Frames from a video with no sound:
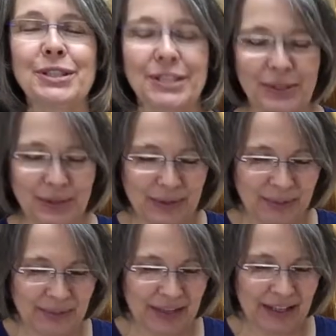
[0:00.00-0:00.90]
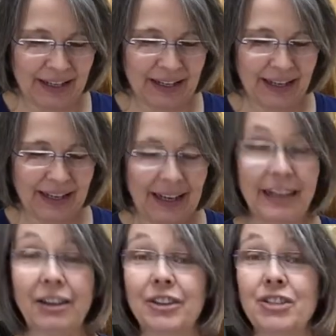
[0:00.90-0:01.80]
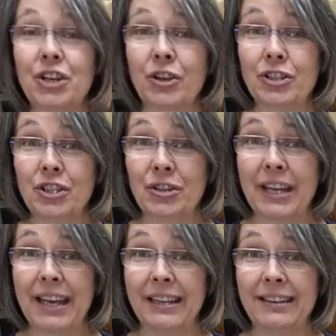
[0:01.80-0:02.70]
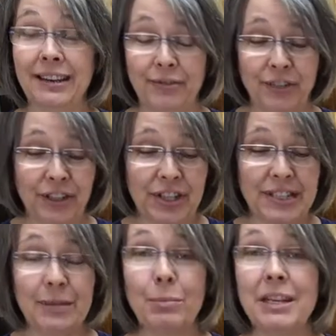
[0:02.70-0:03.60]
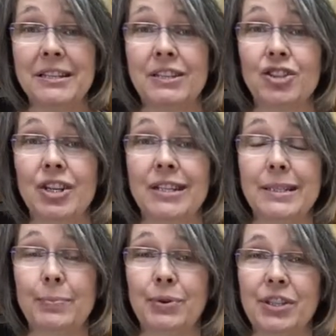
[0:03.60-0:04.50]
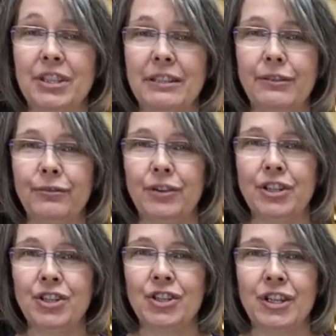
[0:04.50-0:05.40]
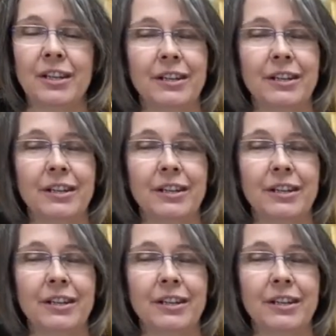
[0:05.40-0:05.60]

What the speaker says: So I'm gonna talk to you again. I fill this in mason jars, put it in the fridge.